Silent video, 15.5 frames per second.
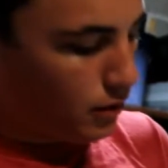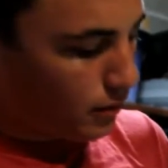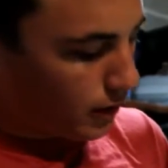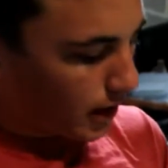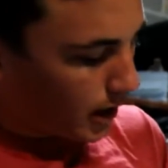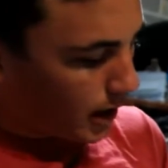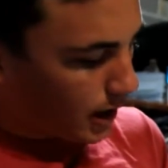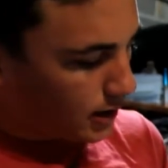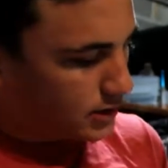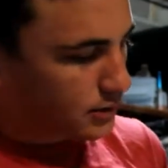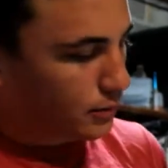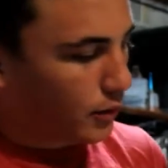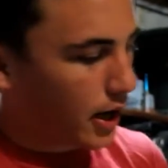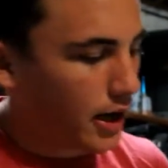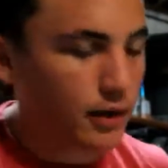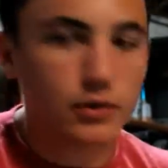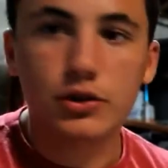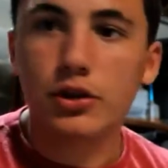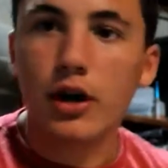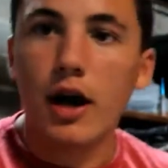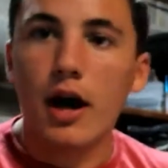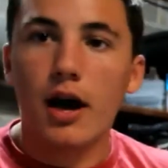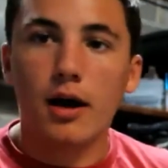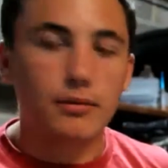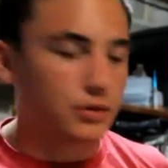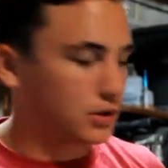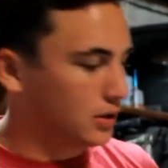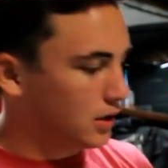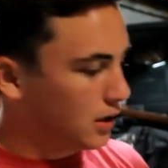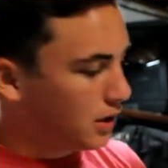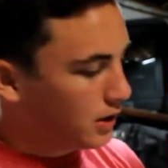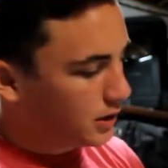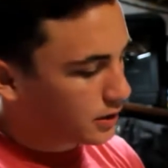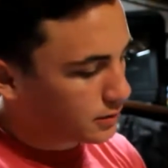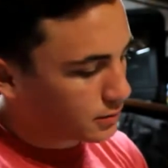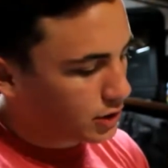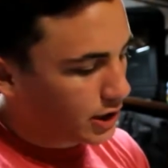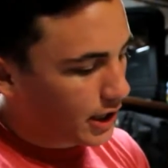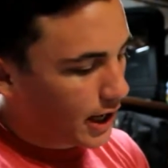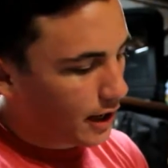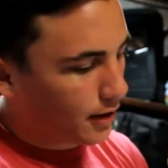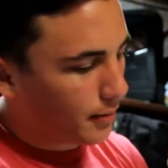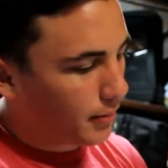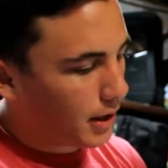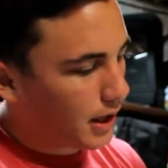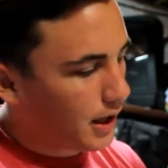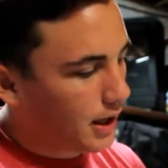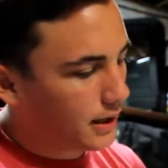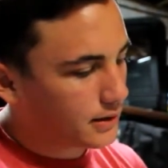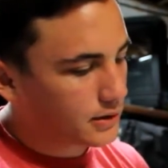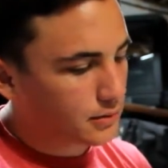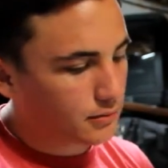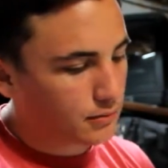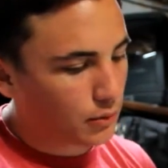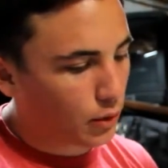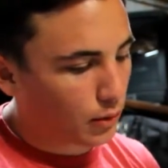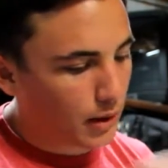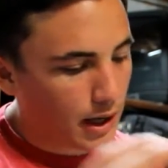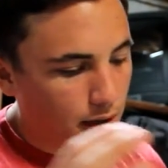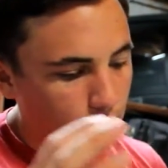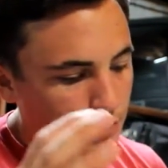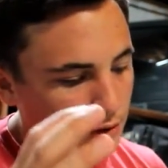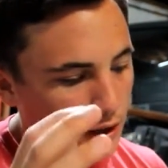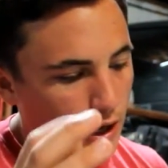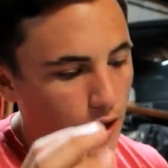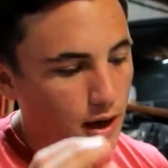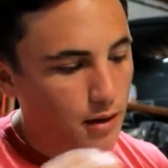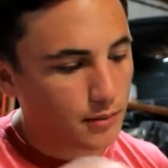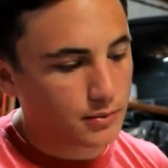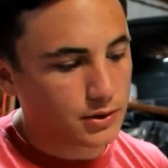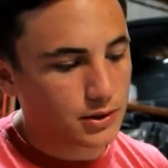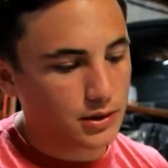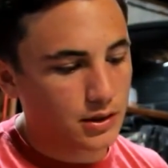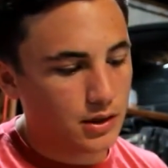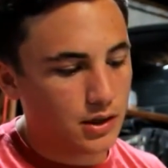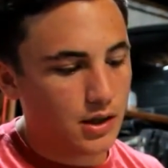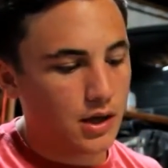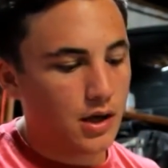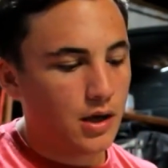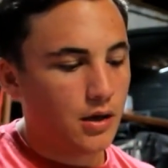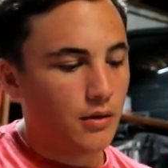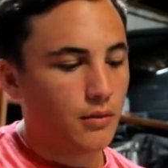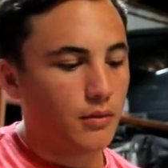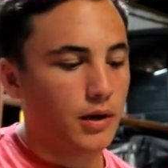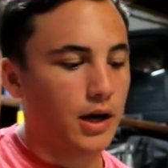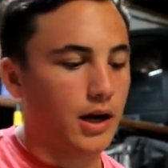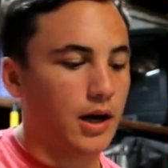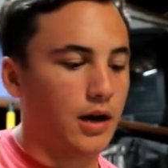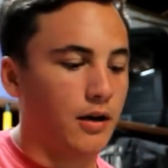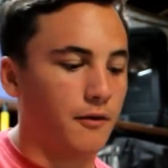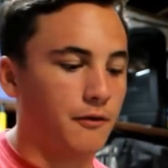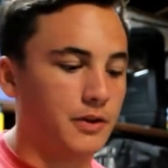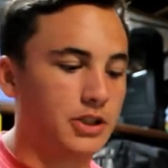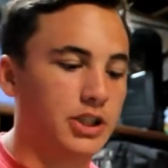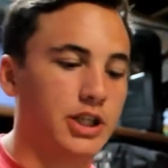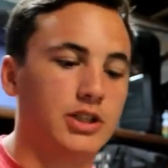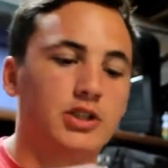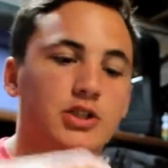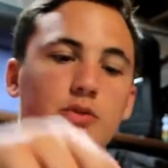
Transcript: we got some rattle traps, some chatterbaits, more rattle traps. We got a fish head